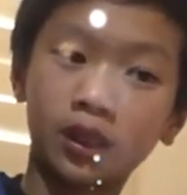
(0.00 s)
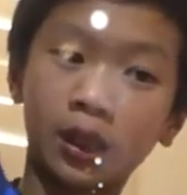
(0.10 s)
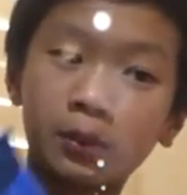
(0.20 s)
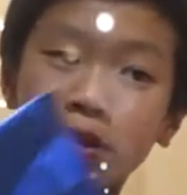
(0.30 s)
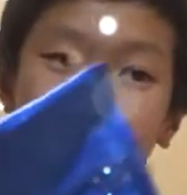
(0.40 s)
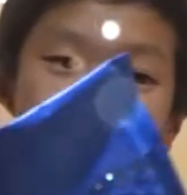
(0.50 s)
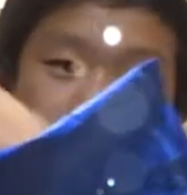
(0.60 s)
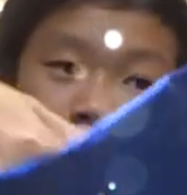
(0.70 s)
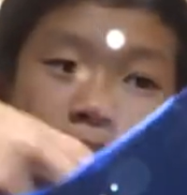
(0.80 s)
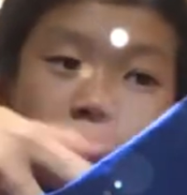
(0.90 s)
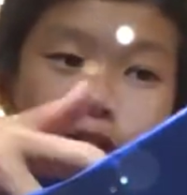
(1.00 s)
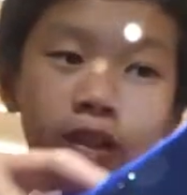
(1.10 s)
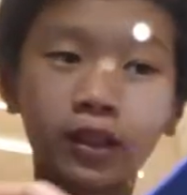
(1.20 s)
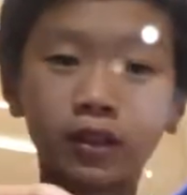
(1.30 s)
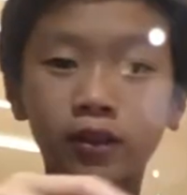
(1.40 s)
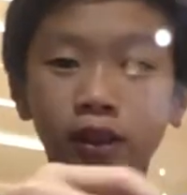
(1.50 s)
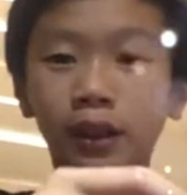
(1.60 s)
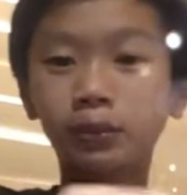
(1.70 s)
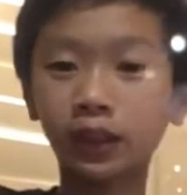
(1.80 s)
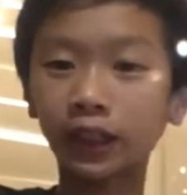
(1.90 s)
I'm just gonna dump everything out.
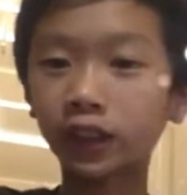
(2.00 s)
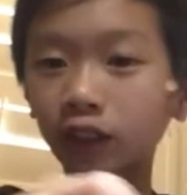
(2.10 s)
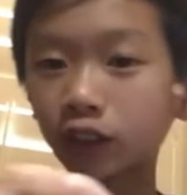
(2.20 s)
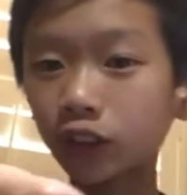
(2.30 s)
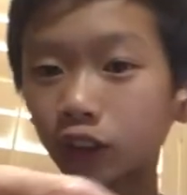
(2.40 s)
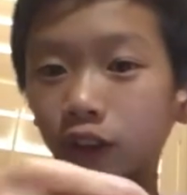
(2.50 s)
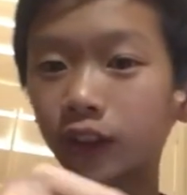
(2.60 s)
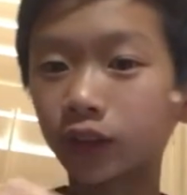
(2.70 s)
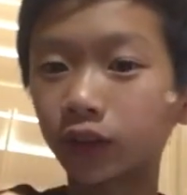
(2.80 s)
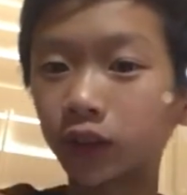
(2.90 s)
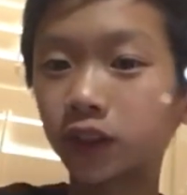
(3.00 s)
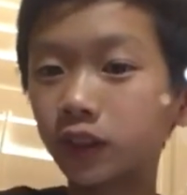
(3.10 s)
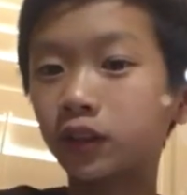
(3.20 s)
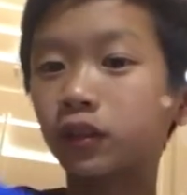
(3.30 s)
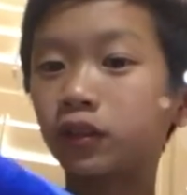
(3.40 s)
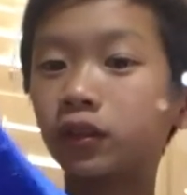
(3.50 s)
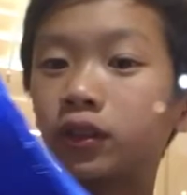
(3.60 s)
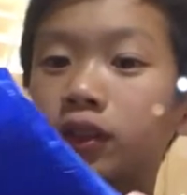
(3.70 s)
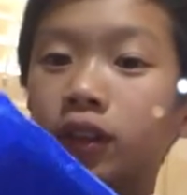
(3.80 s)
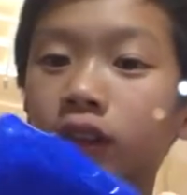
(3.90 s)
I'm actually I'll just show you guys first. So
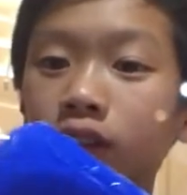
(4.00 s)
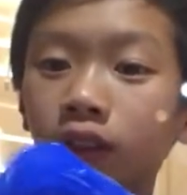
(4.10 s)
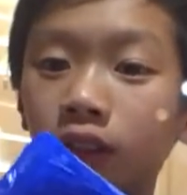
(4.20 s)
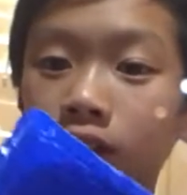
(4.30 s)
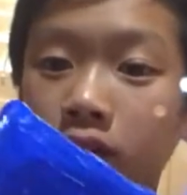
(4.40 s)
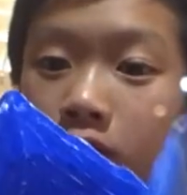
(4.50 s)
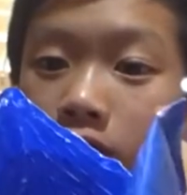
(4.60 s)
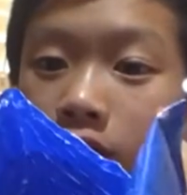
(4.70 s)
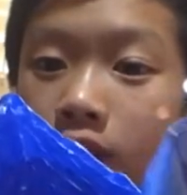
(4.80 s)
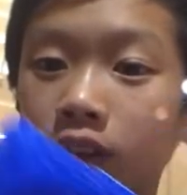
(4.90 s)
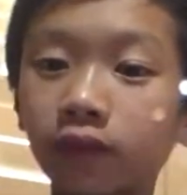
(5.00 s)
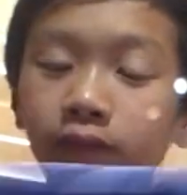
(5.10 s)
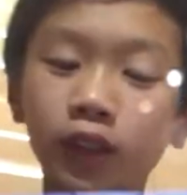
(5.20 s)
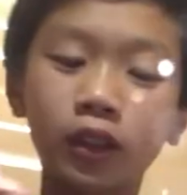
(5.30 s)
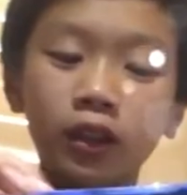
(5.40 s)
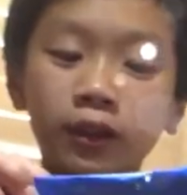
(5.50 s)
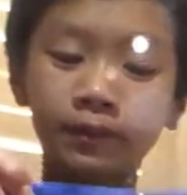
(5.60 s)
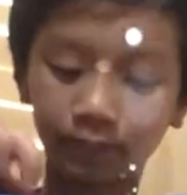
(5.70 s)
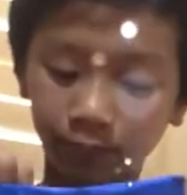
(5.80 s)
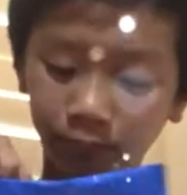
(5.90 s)
here's what it looks like. Um